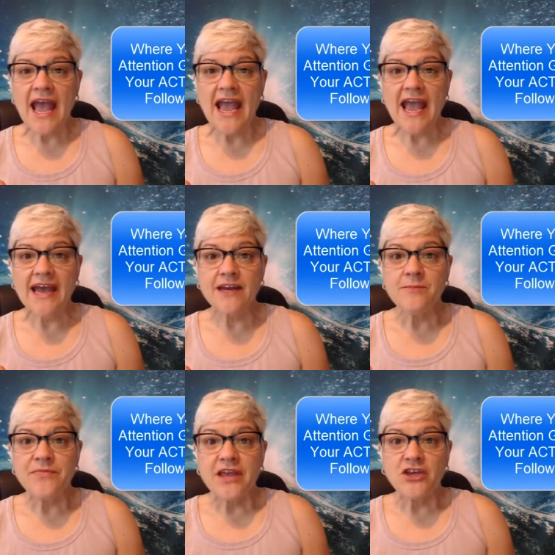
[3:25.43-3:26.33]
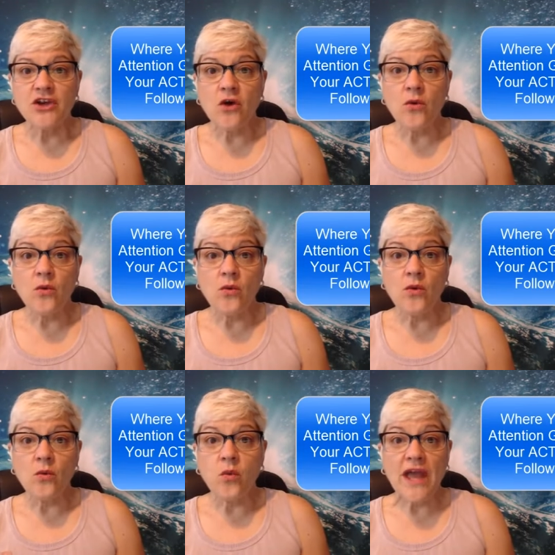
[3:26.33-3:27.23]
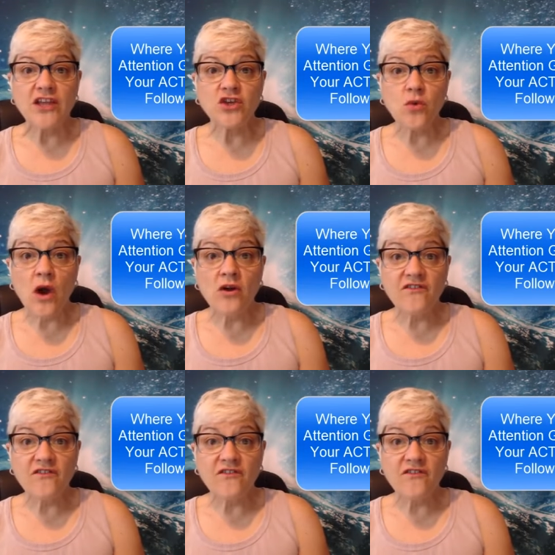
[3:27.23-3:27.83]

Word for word: And, you know, when you are